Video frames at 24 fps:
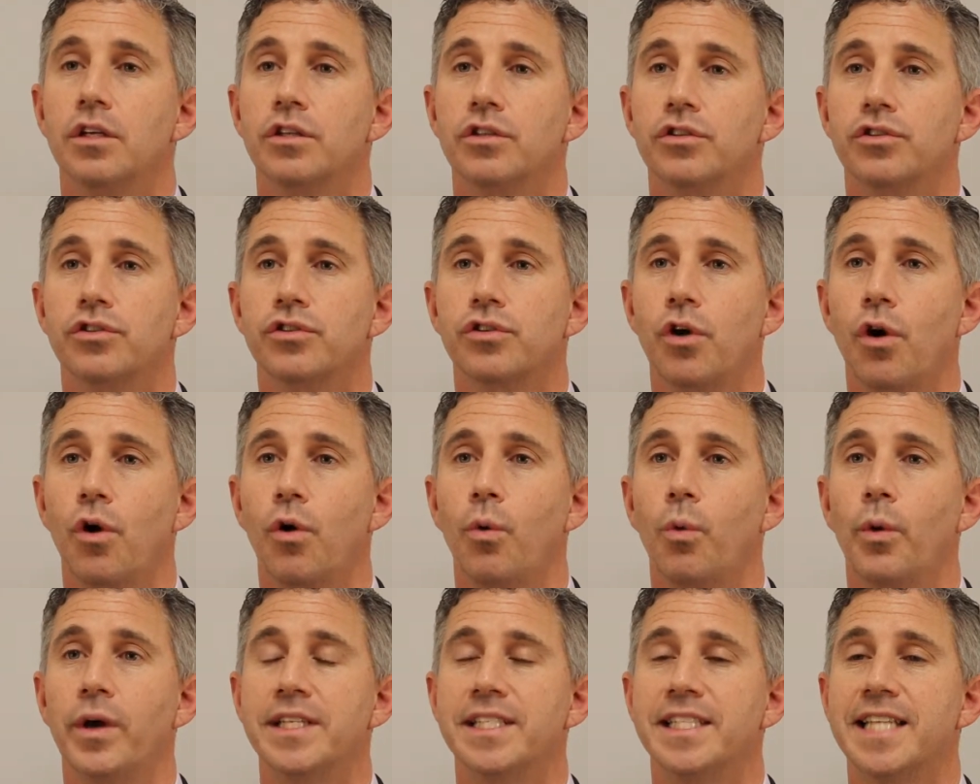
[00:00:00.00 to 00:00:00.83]

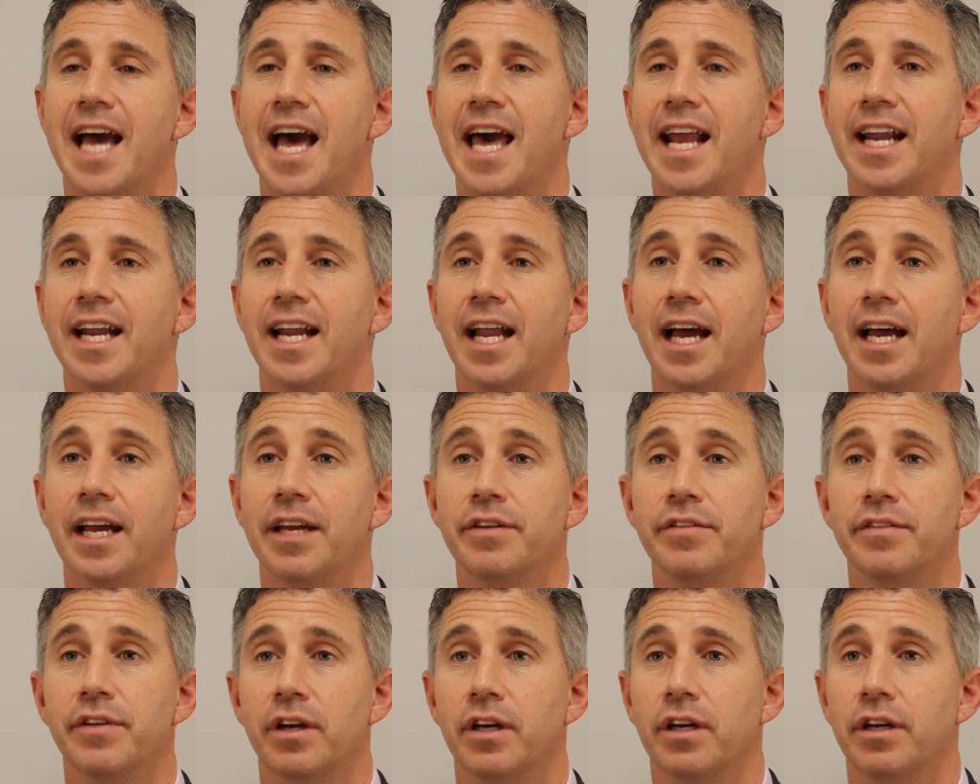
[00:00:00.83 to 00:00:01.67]
So when Dad and
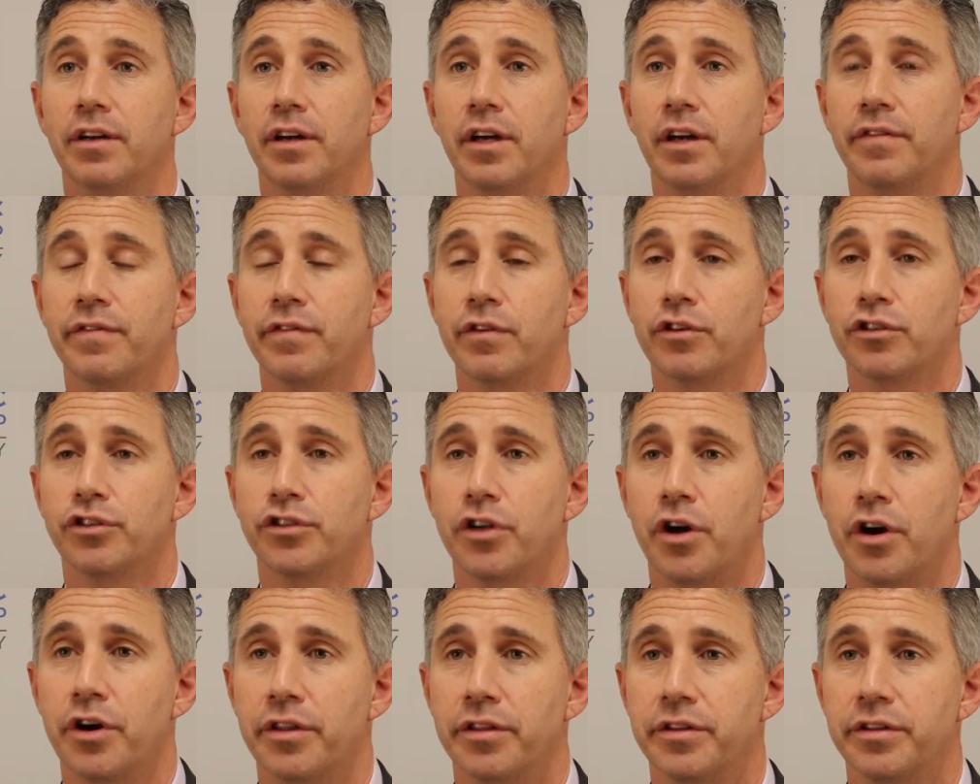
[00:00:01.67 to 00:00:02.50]
I uh, first
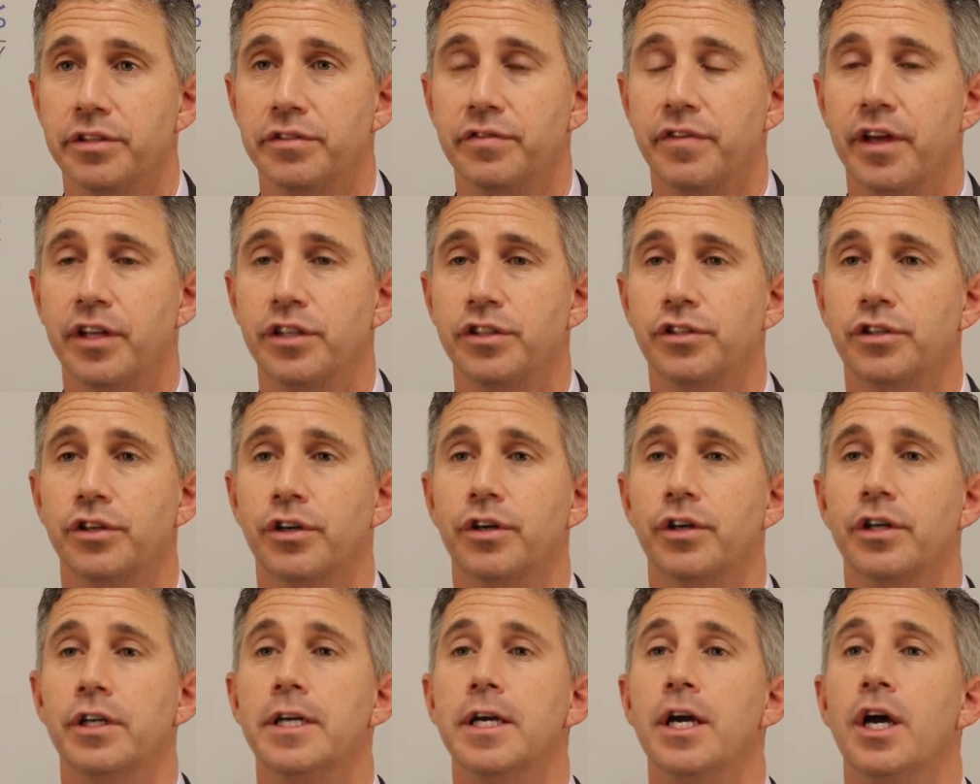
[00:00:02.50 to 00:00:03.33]
started this
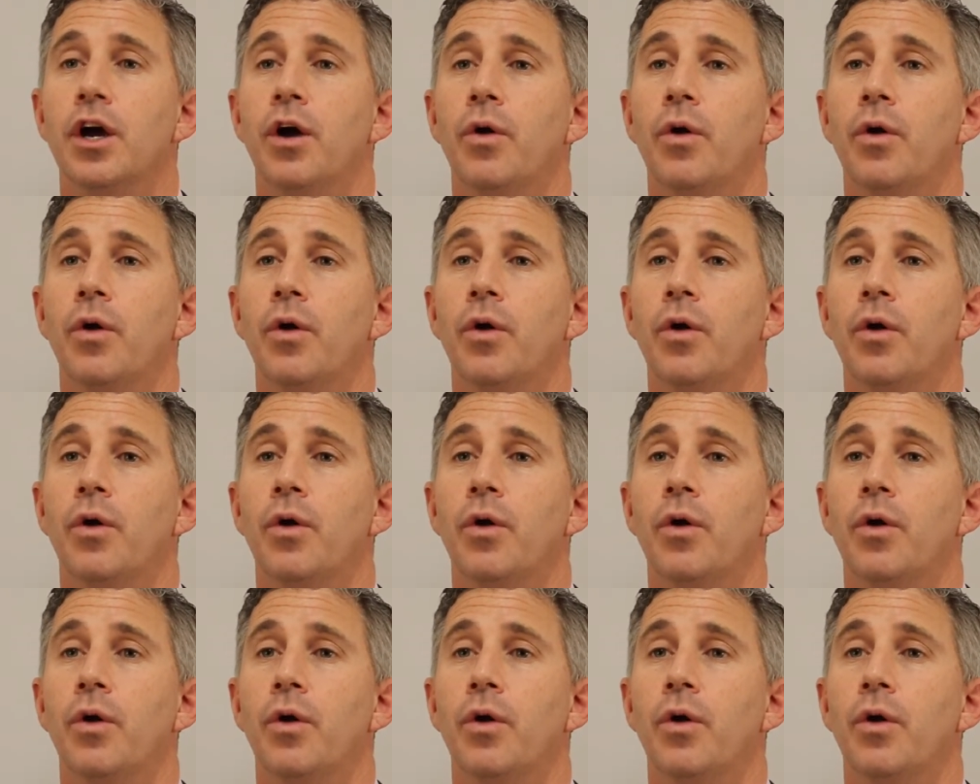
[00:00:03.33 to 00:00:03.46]
venture,